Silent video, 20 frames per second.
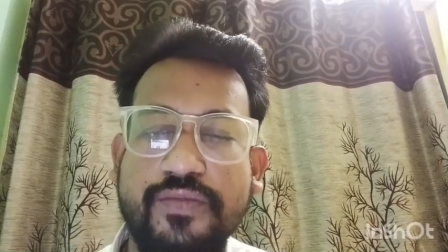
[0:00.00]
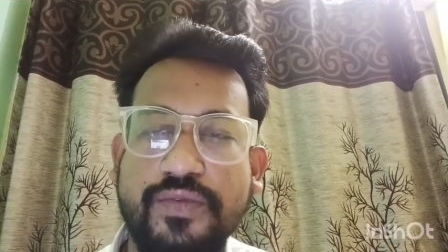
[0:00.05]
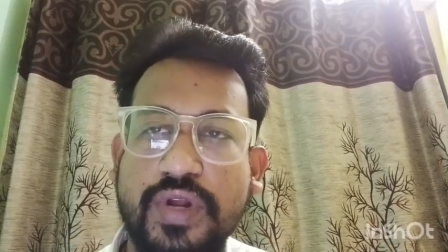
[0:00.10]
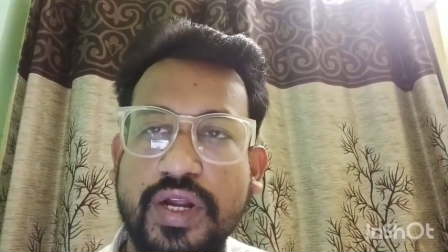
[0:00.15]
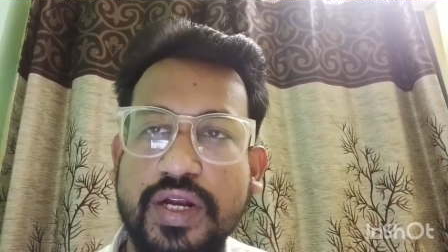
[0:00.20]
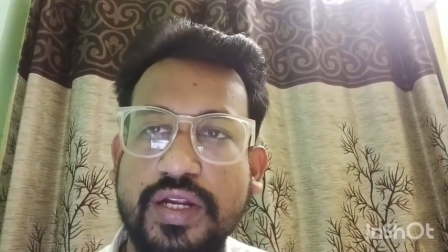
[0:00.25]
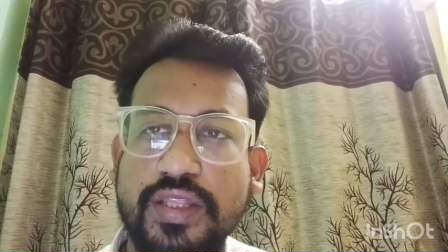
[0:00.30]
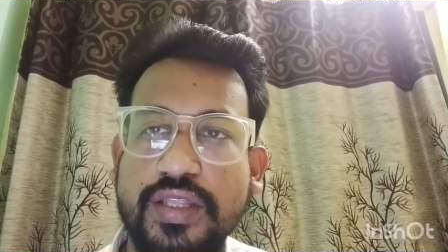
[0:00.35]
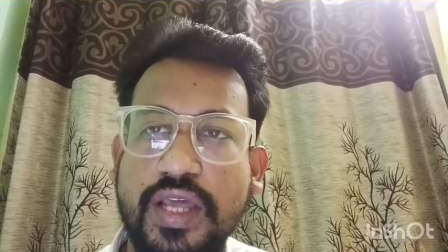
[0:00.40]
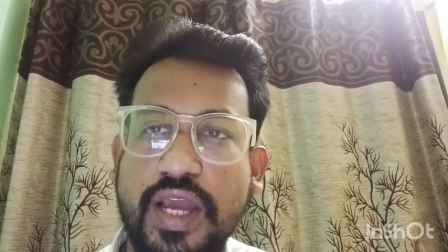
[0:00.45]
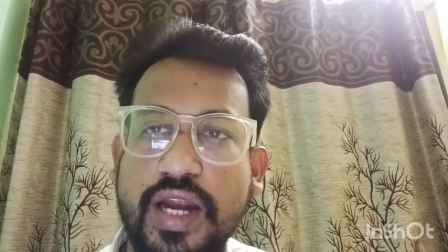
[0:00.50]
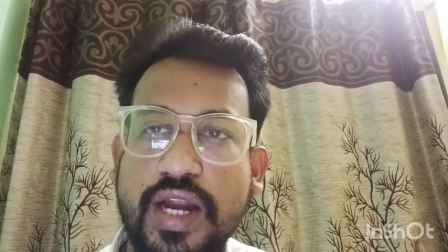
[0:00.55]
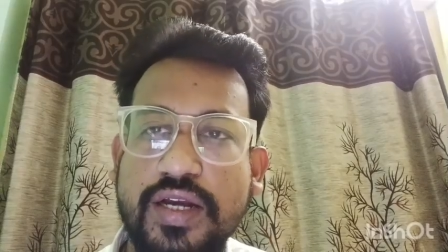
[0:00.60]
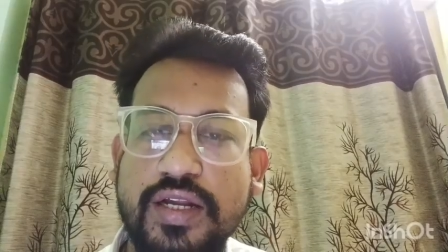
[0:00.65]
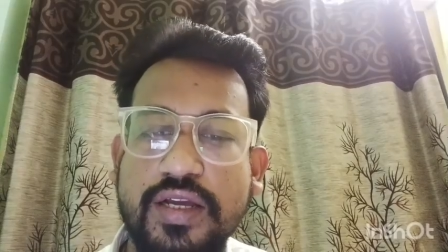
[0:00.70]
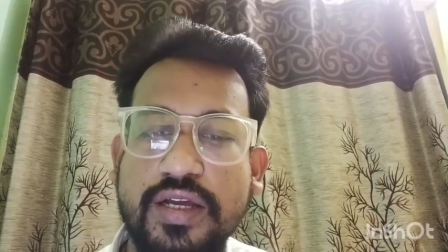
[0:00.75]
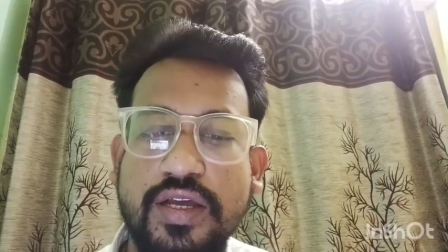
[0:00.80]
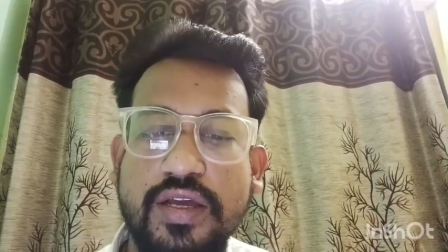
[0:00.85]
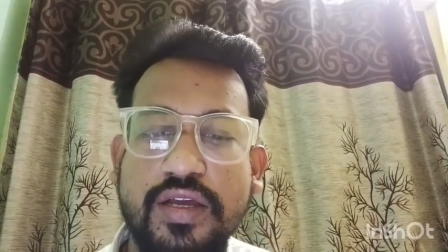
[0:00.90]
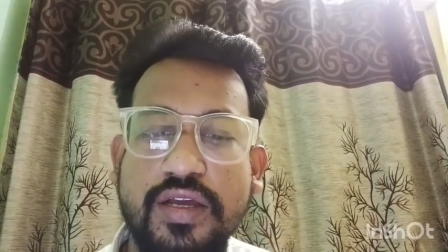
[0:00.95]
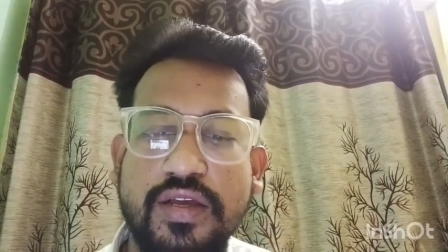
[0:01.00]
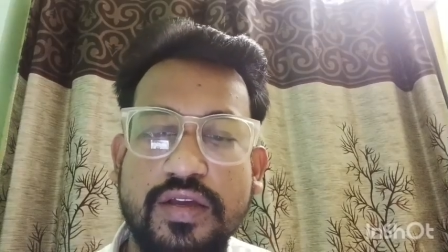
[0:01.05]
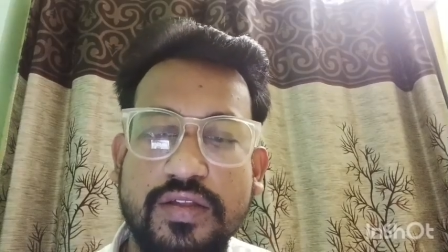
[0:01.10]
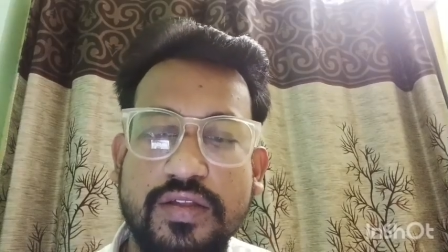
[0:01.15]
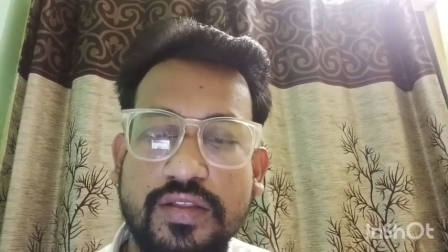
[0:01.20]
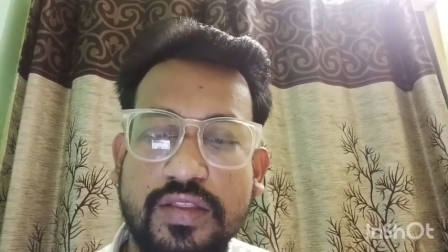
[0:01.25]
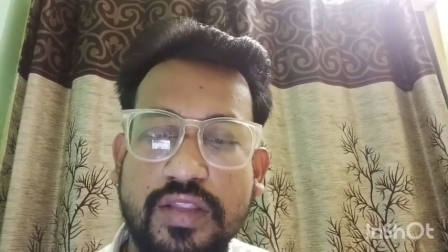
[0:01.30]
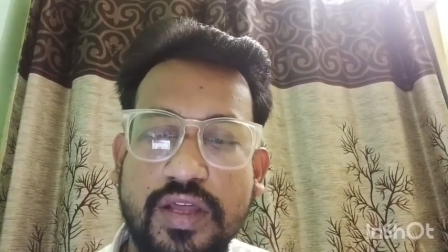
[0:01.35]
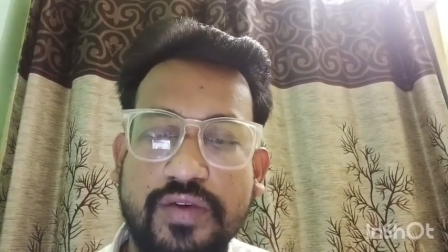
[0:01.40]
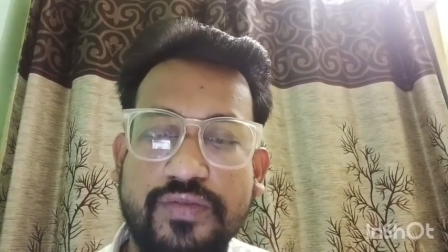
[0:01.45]
After that,
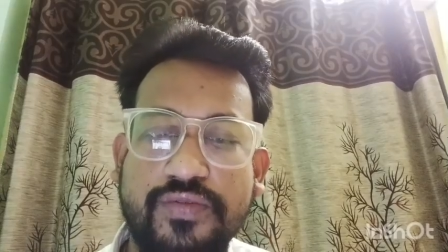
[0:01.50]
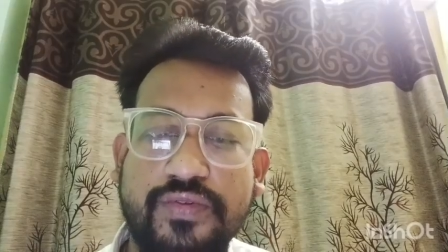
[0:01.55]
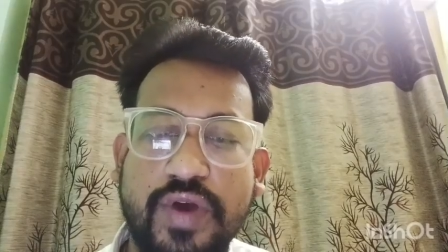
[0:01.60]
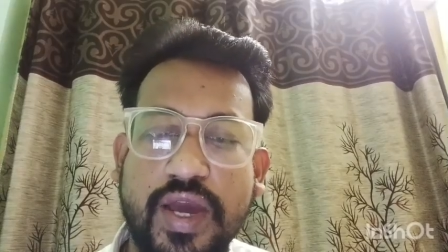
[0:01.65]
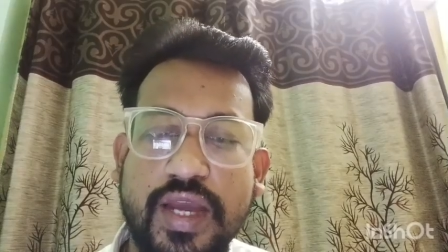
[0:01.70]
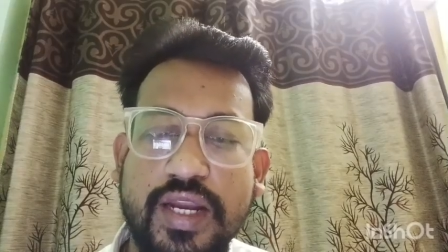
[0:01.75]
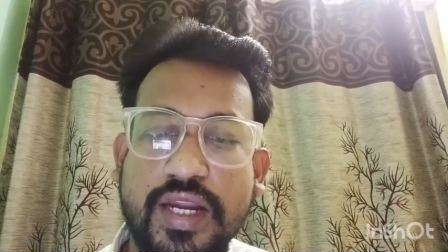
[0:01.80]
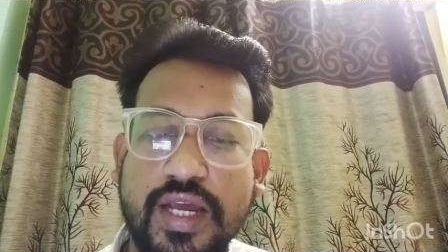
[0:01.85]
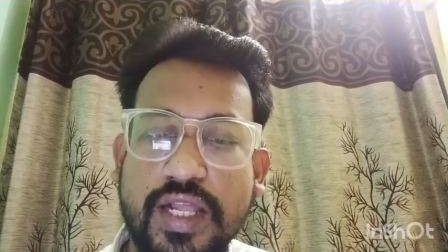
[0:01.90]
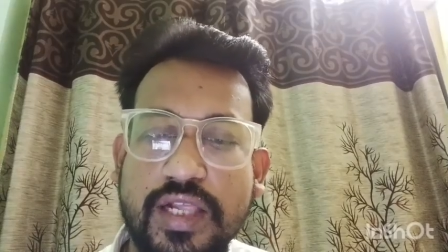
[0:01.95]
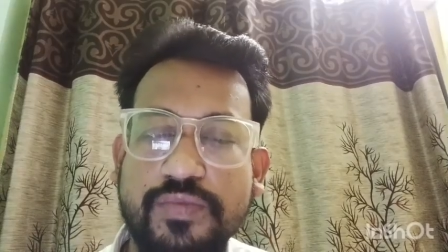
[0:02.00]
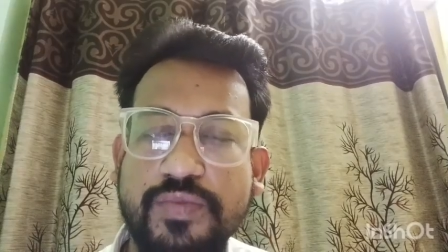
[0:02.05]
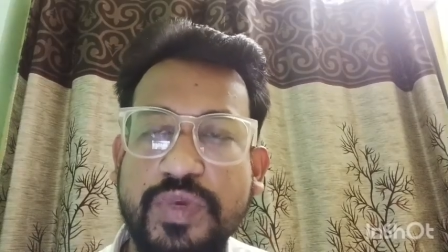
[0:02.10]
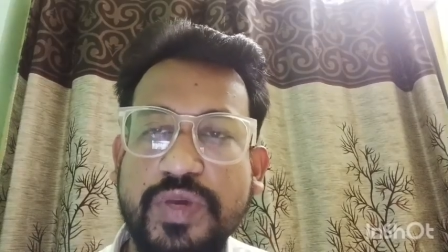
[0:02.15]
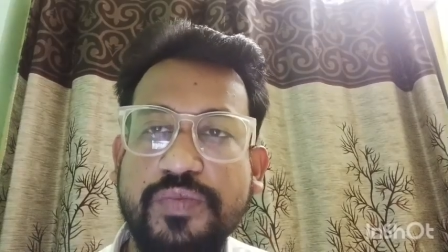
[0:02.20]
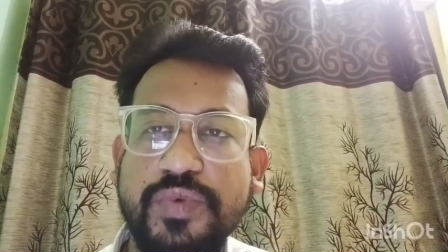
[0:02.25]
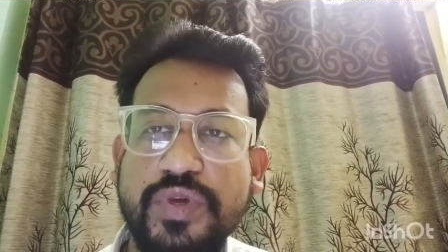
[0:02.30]
the final